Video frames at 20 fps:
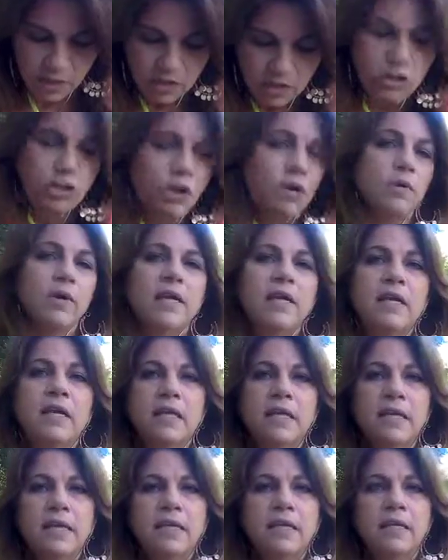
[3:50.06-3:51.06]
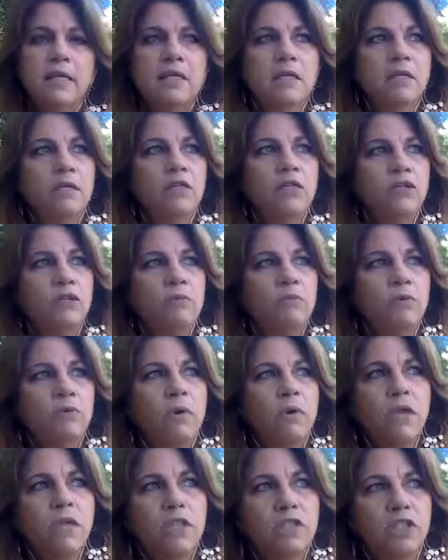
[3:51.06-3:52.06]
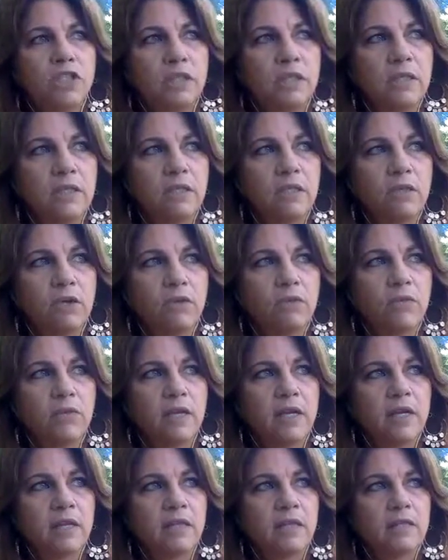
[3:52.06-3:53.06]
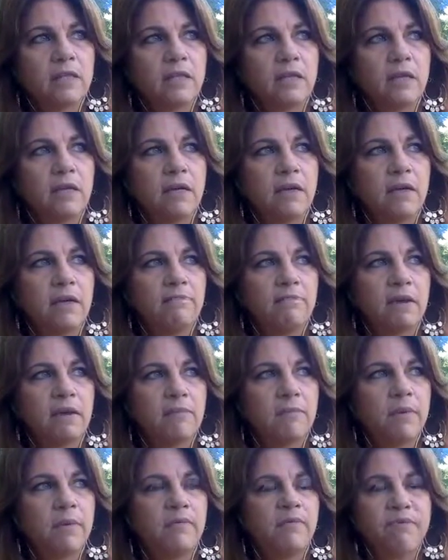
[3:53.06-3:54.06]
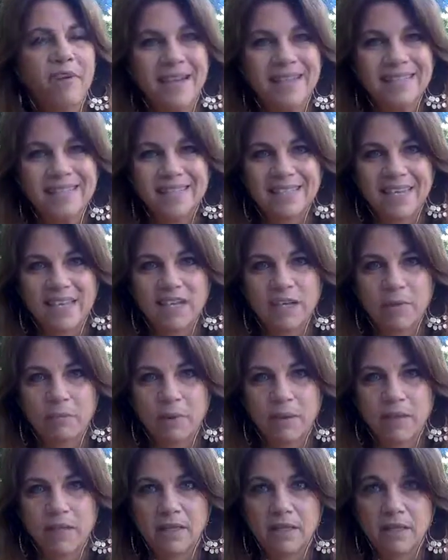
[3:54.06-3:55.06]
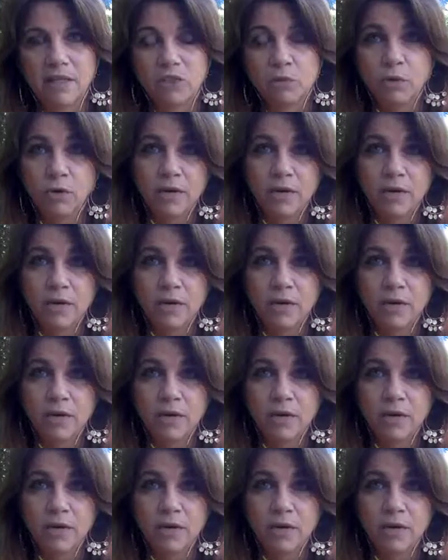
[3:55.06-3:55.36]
So in numerology, that I've been fascinated by this.